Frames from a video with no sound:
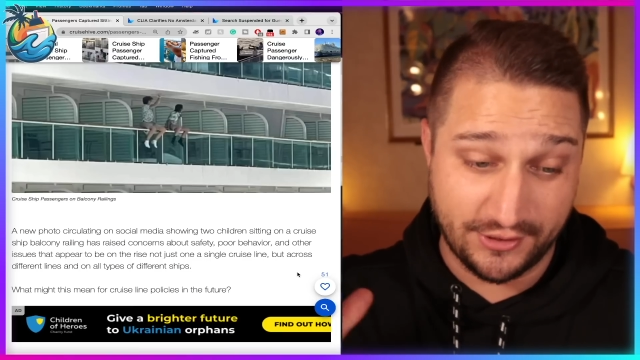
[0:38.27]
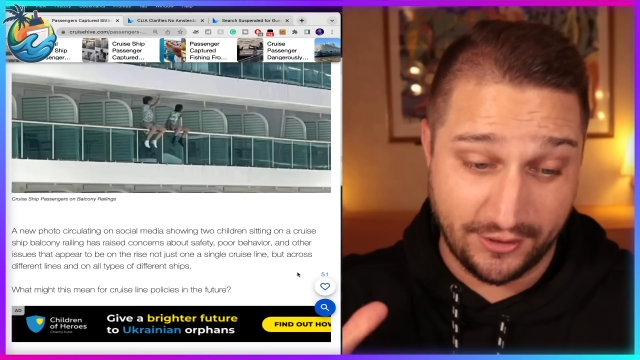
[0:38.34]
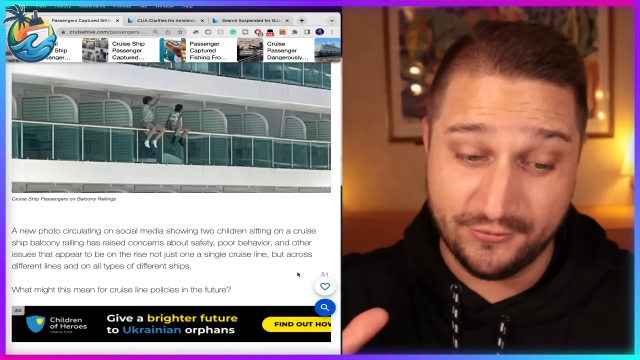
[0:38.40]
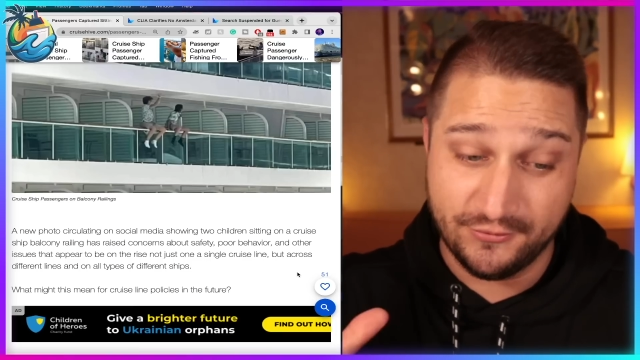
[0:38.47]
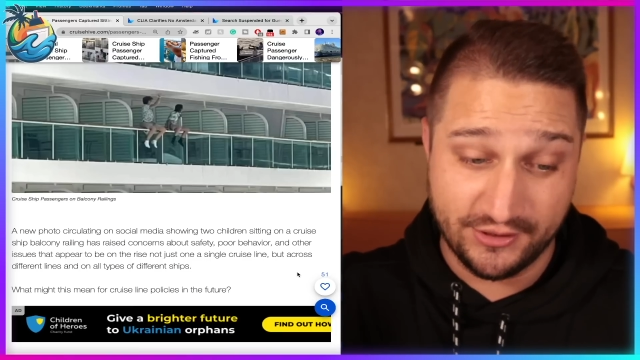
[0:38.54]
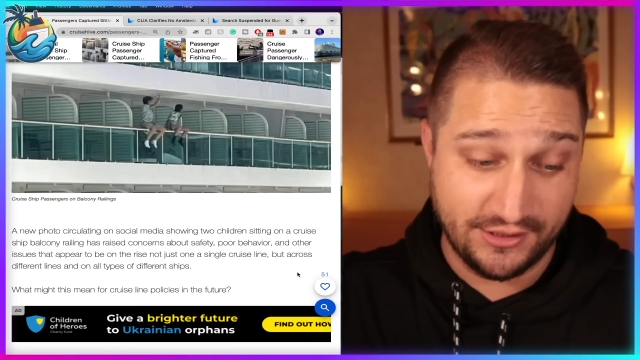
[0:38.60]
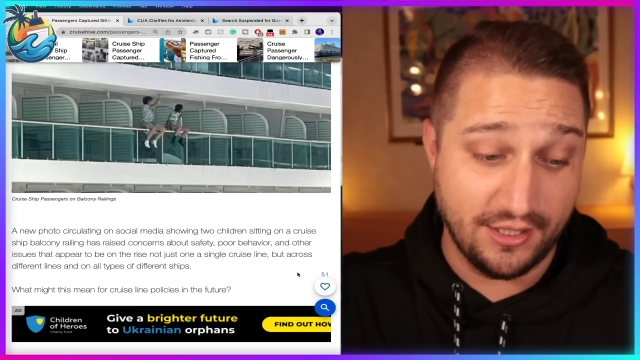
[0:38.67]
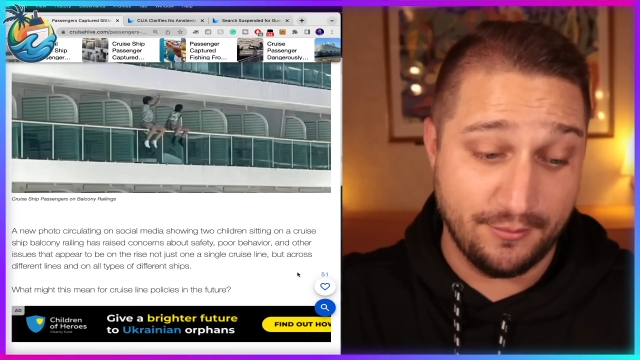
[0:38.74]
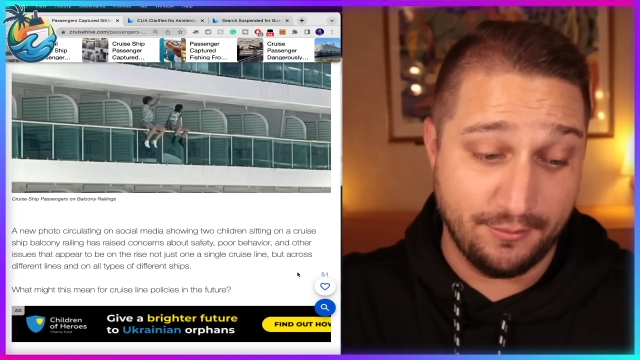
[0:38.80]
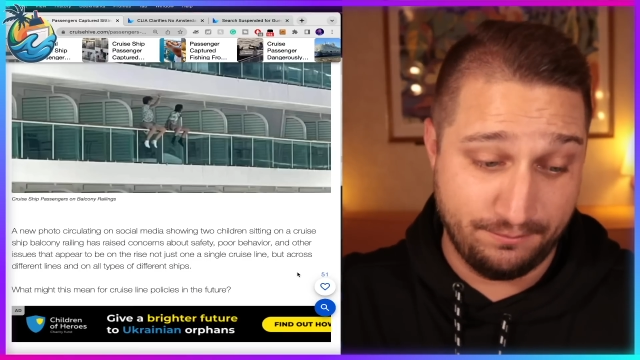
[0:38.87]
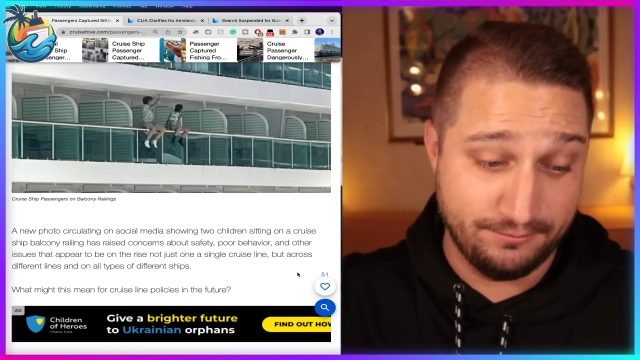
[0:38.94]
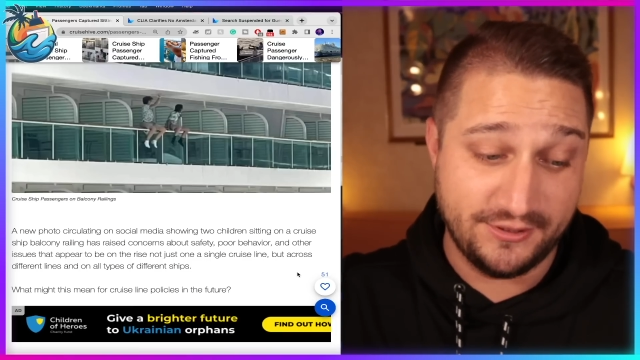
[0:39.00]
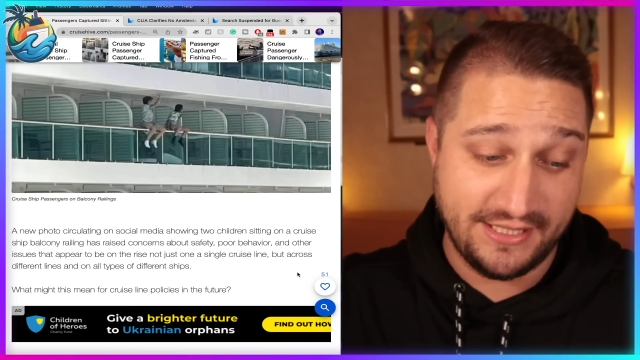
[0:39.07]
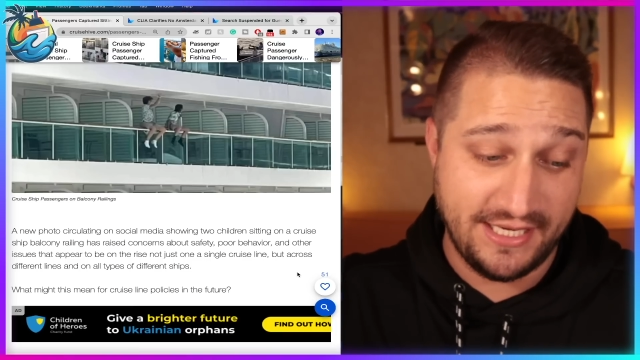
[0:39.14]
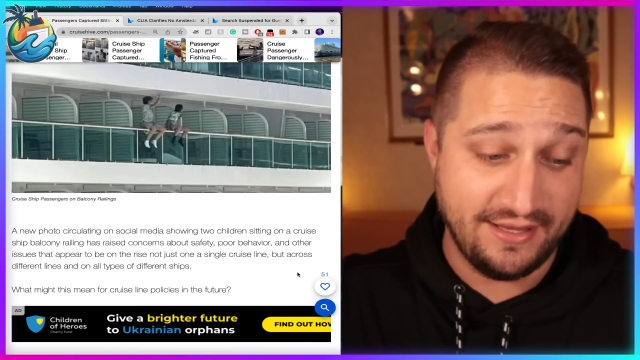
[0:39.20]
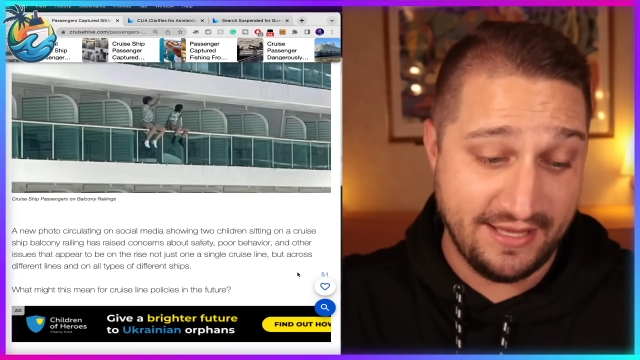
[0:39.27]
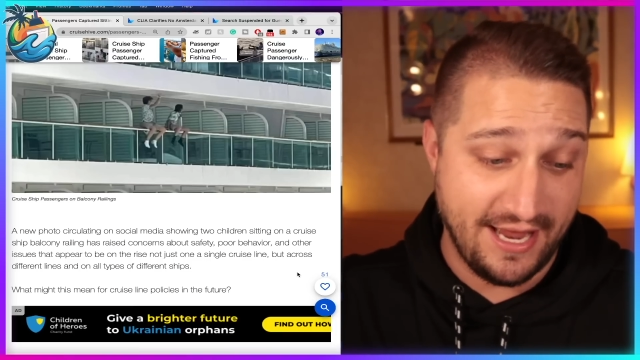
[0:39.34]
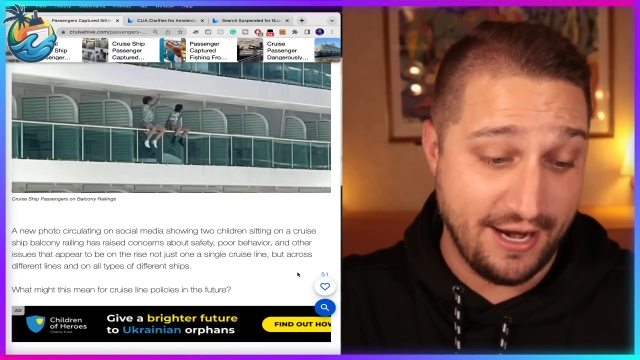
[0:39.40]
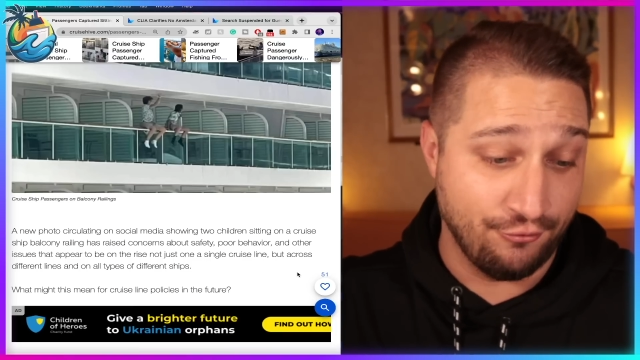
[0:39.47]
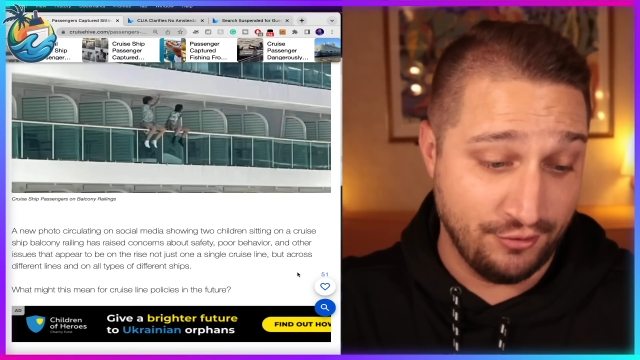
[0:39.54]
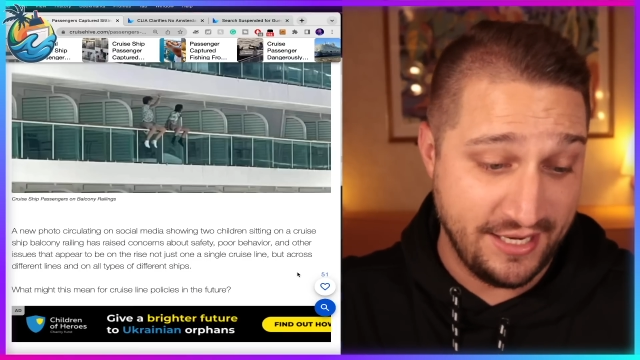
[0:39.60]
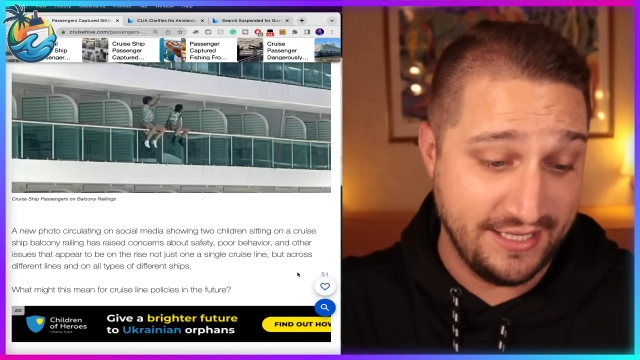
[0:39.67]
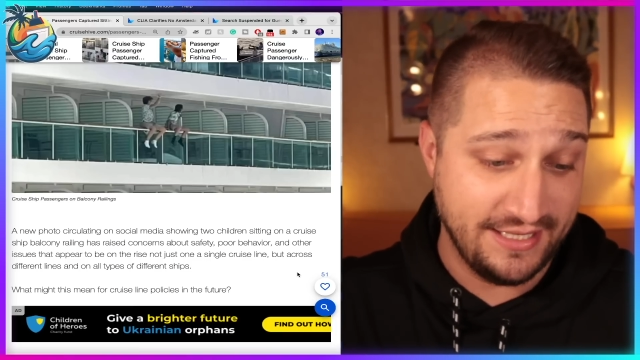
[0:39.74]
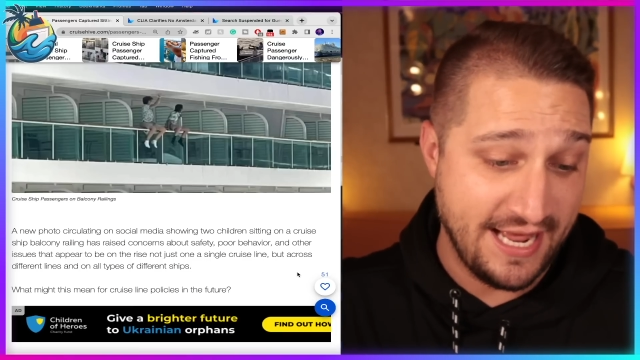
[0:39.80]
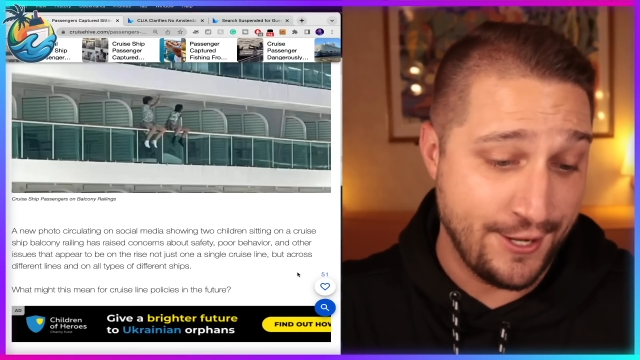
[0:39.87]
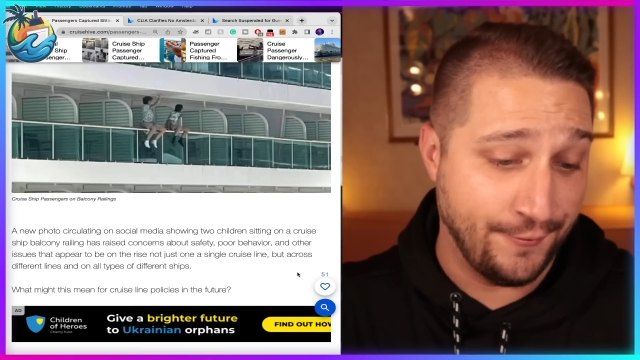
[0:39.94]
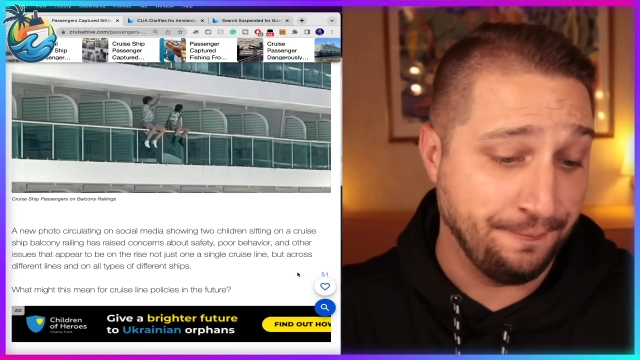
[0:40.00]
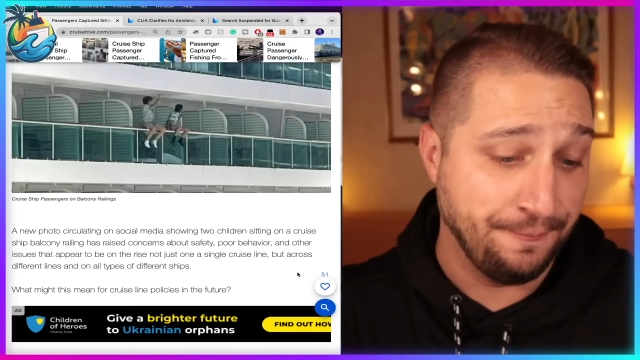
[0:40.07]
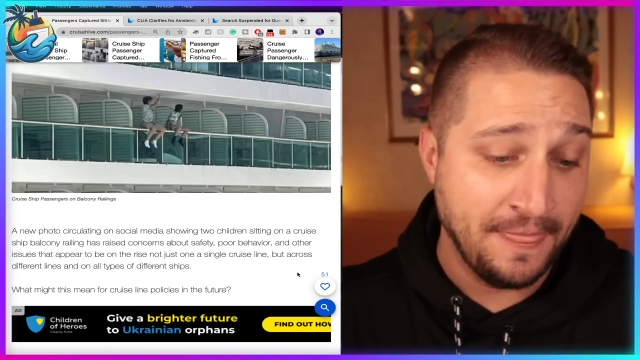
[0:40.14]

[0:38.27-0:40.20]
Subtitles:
I'm just gonna say that right now.